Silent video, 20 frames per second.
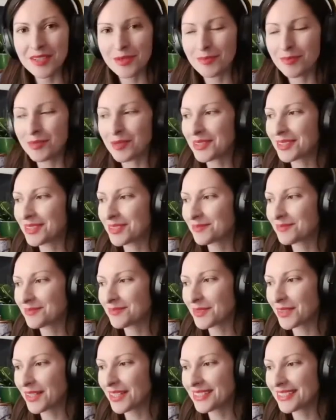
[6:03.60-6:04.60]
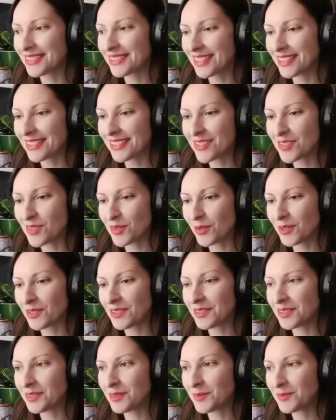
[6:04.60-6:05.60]
in your book, right in this
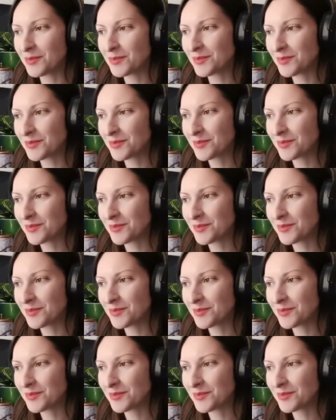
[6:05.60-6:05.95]
corner.